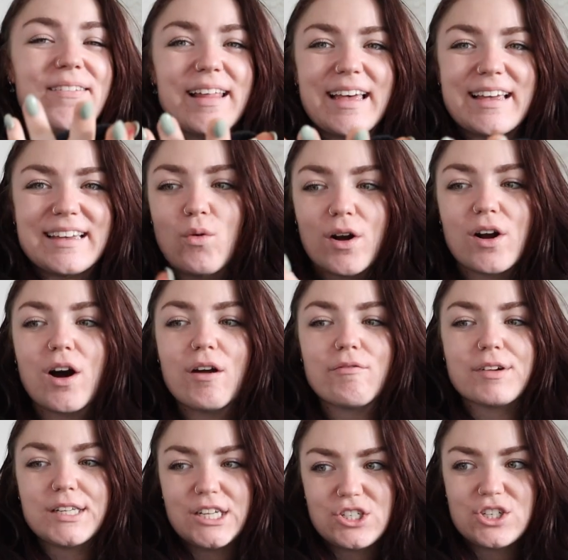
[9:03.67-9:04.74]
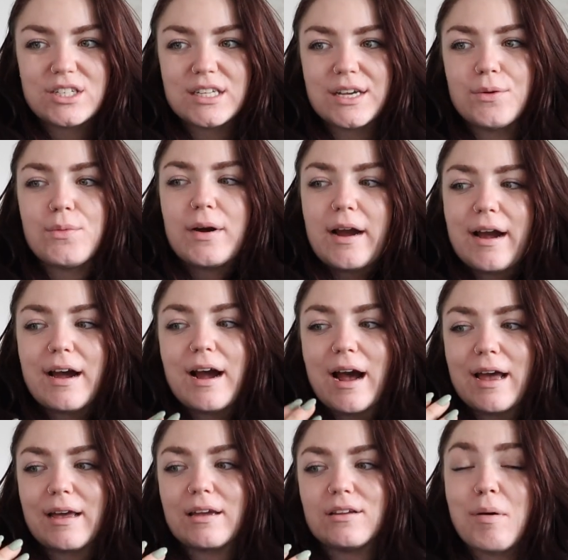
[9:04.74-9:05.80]
like work on religiously where
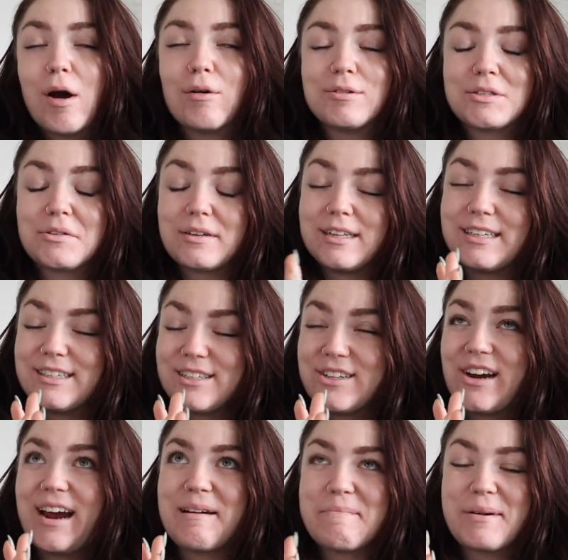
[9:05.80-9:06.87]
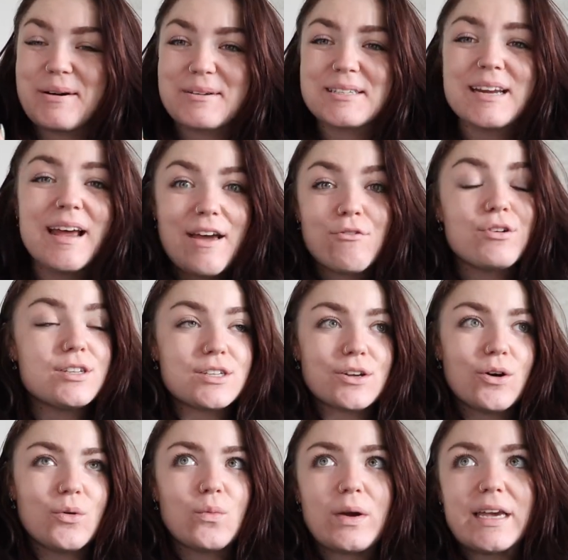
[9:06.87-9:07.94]
I post or at least try to post every
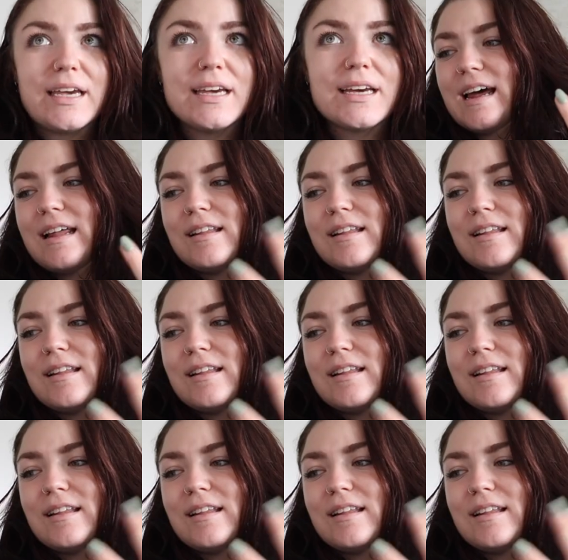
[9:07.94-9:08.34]
single week.